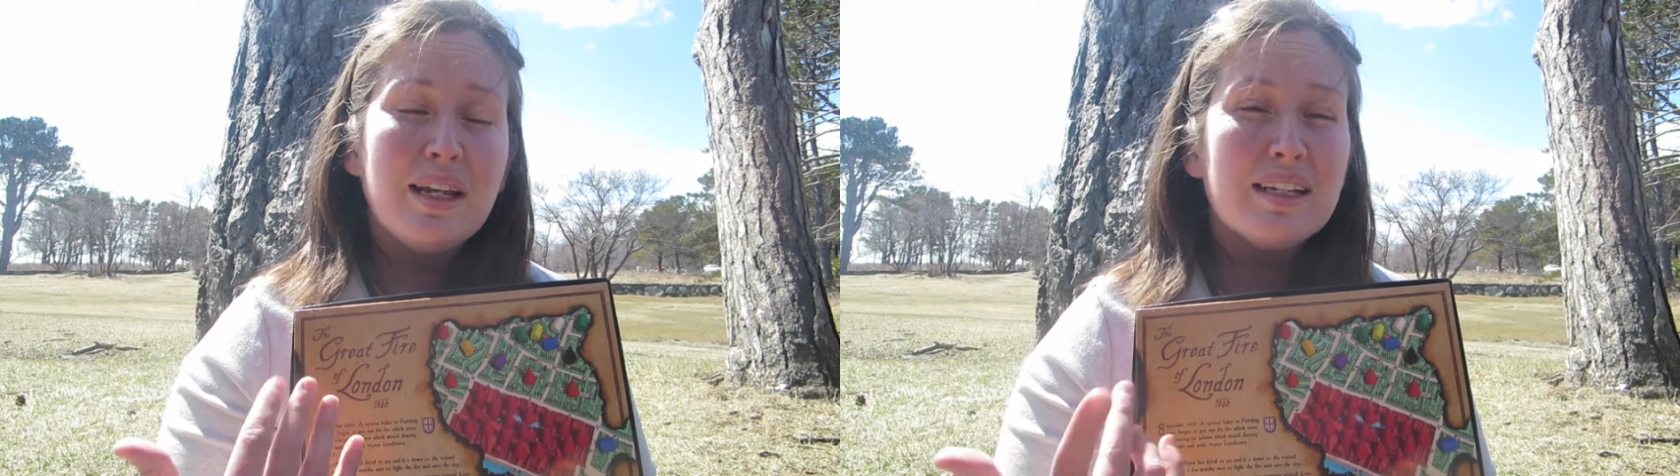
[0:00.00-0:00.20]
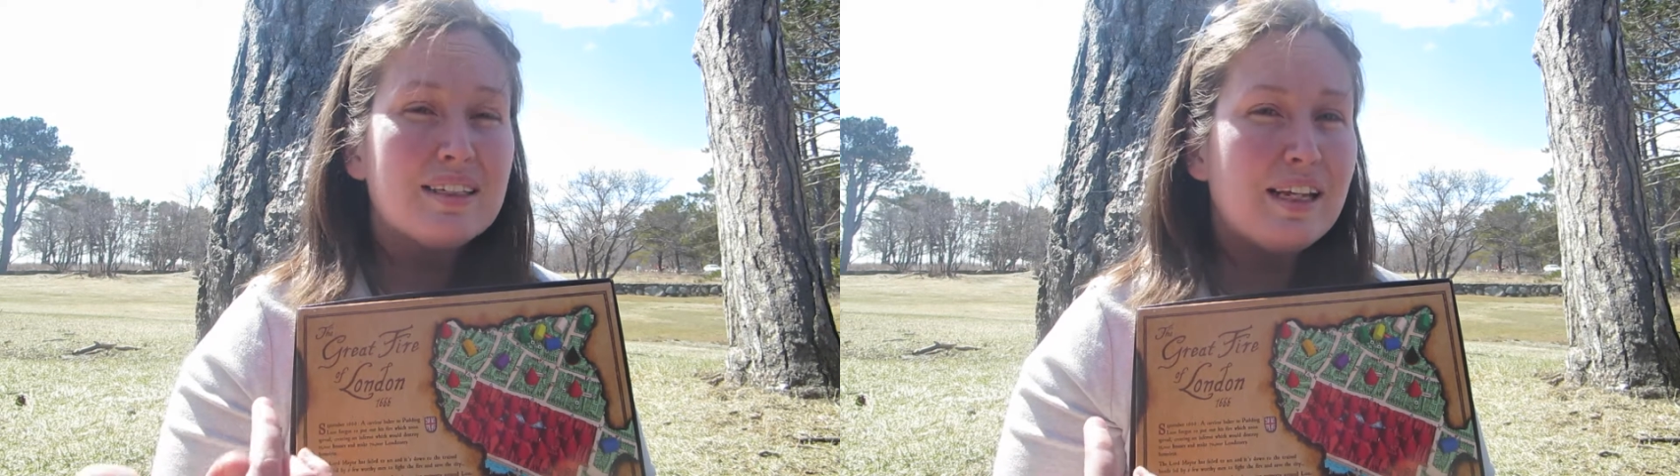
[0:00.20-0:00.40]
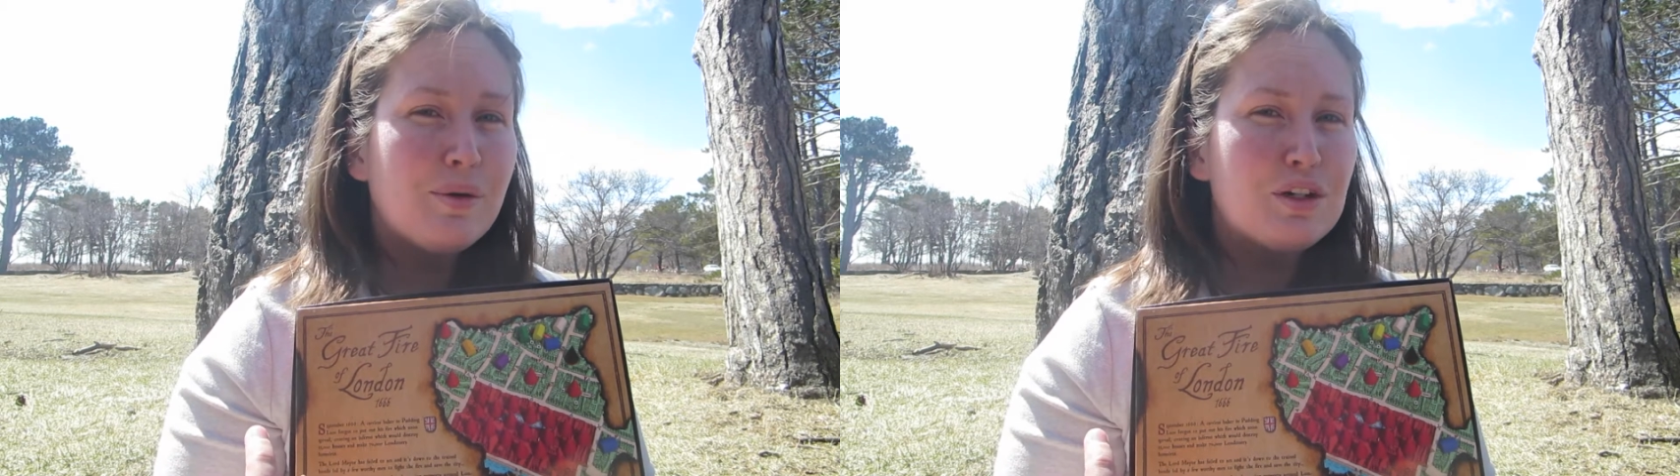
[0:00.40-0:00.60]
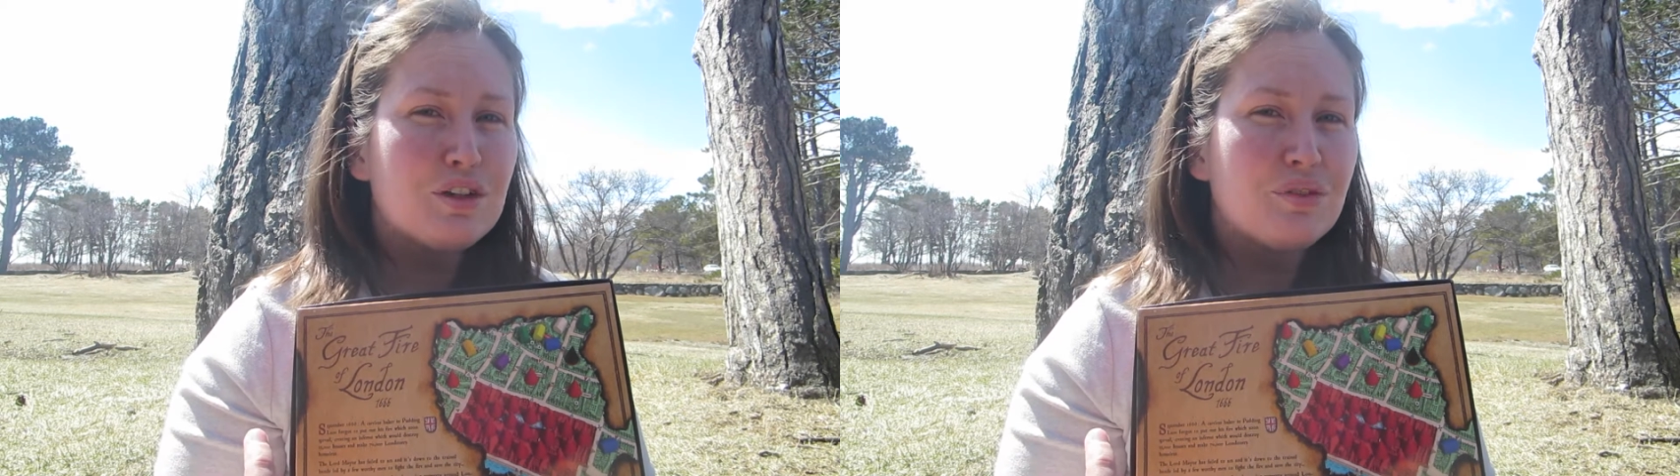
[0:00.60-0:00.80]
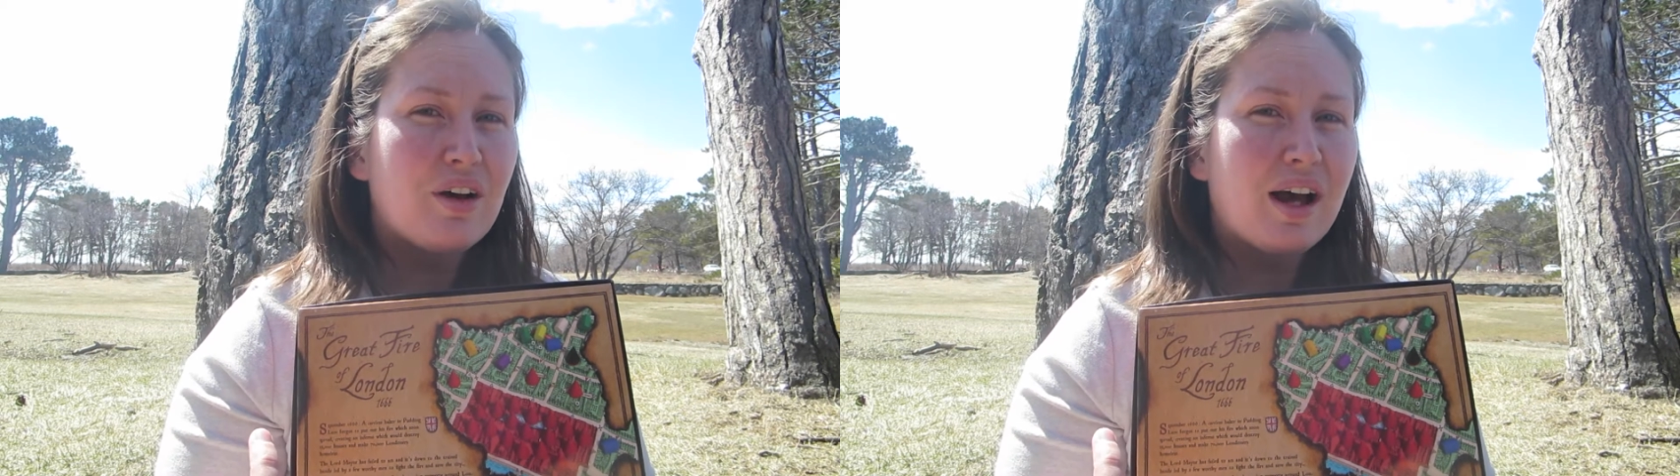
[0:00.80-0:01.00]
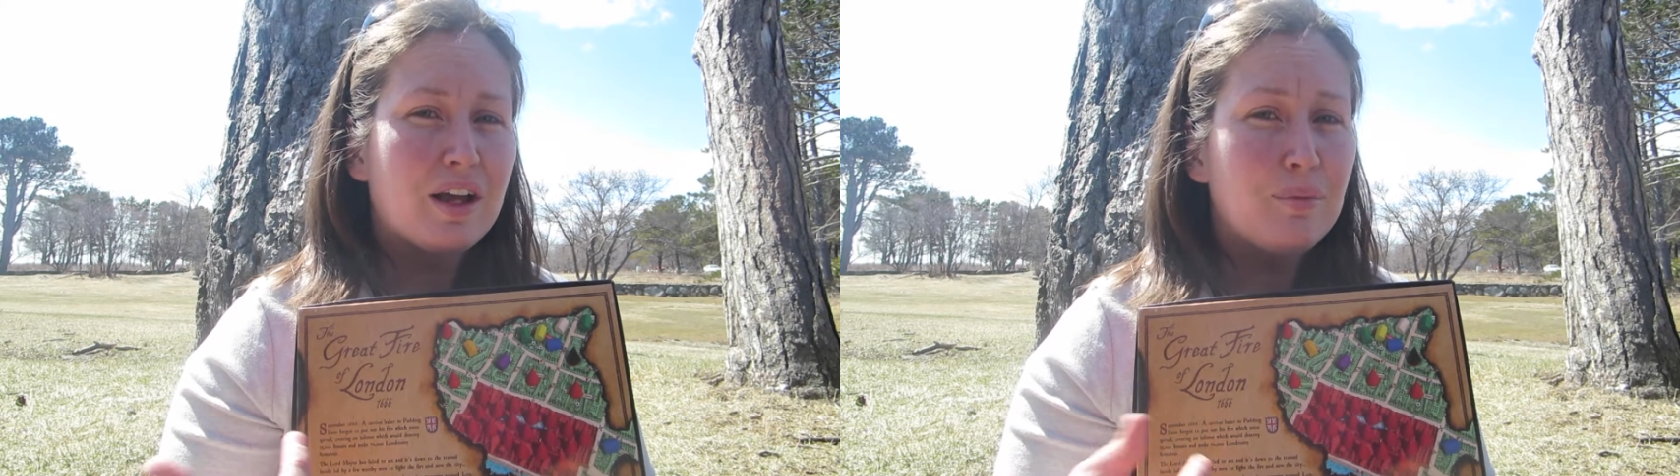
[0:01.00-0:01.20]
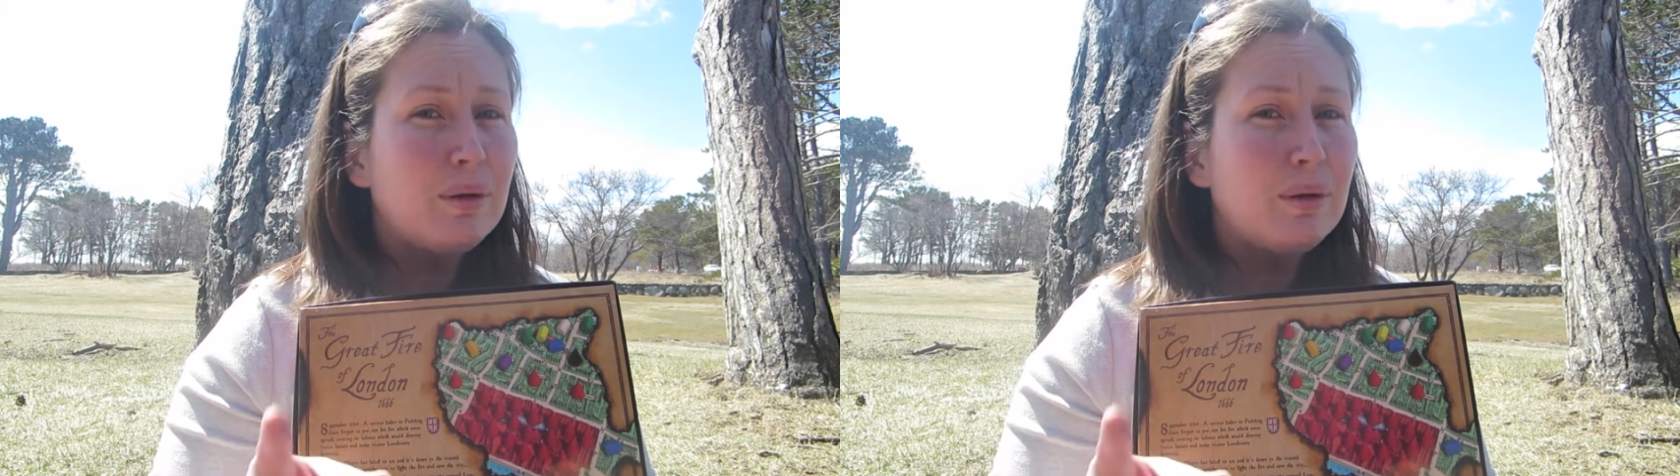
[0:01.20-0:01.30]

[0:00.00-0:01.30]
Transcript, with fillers: extinguish the fire,